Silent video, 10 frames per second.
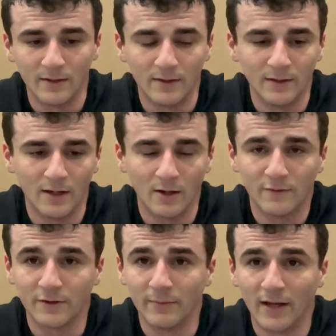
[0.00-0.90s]
Yeah,
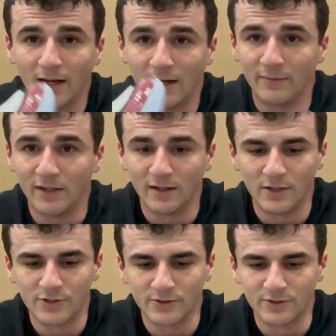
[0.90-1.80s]
off the bat, I mean,
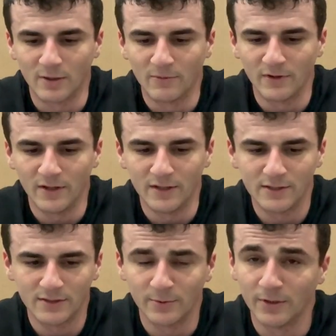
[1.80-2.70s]
initial summary, this
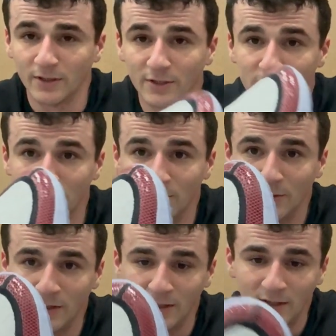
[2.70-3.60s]
is a really good shoe.
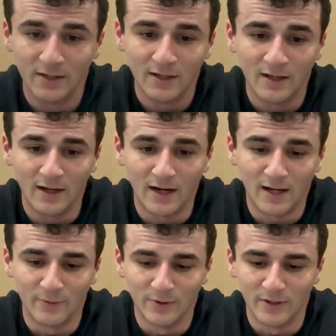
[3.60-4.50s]
I
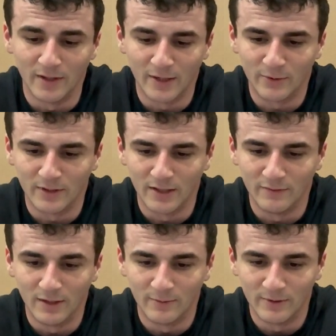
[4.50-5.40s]
really like what they've
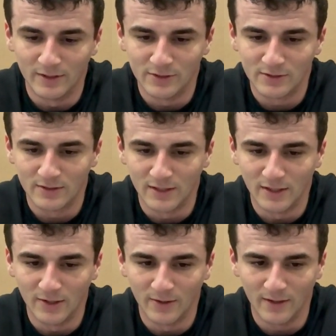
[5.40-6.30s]
done with this
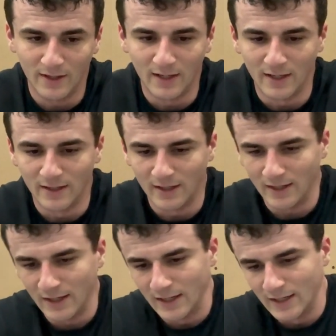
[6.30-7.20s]
sneaker, and
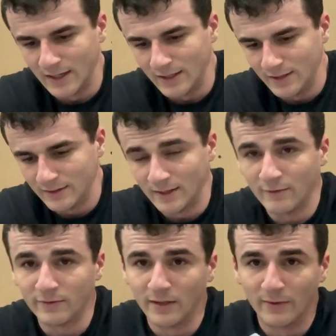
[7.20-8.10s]
I
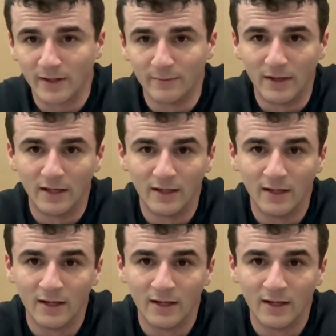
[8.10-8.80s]
definitely recommend